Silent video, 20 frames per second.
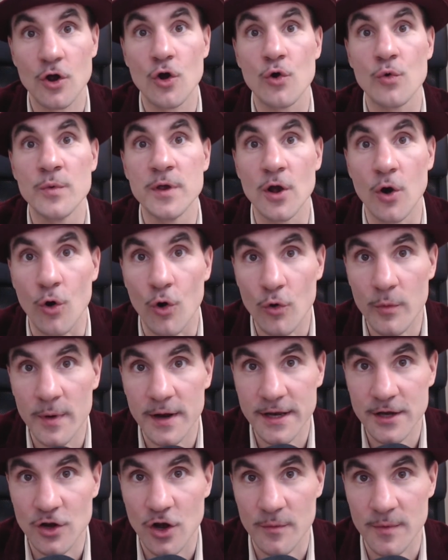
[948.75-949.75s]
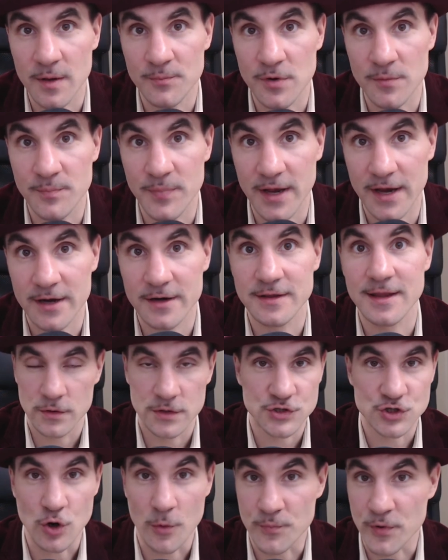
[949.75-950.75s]
We already come in prepared.
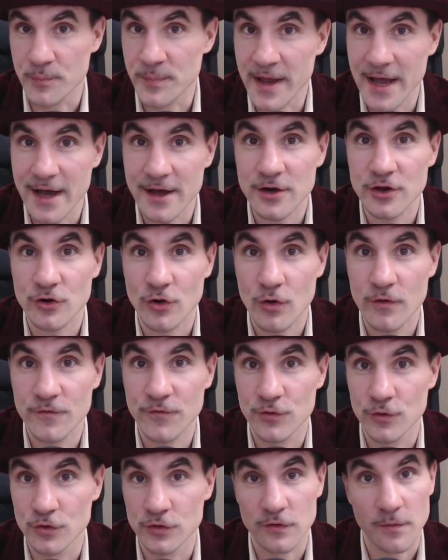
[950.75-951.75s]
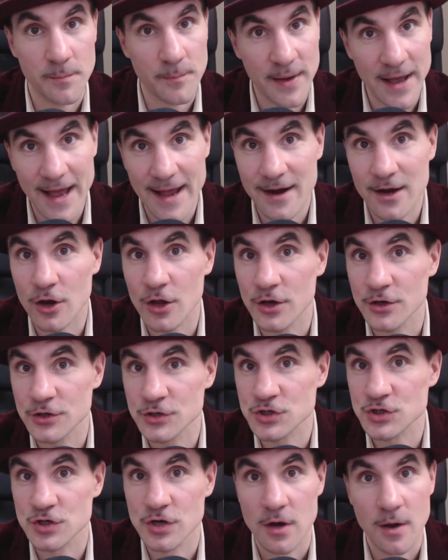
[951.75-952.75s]
So prepare your own food, pack
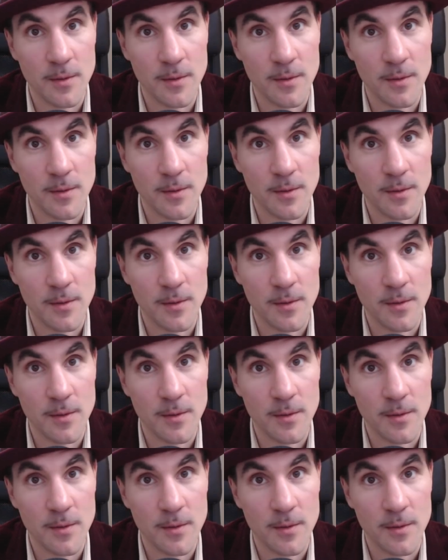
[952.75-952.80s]
lunch,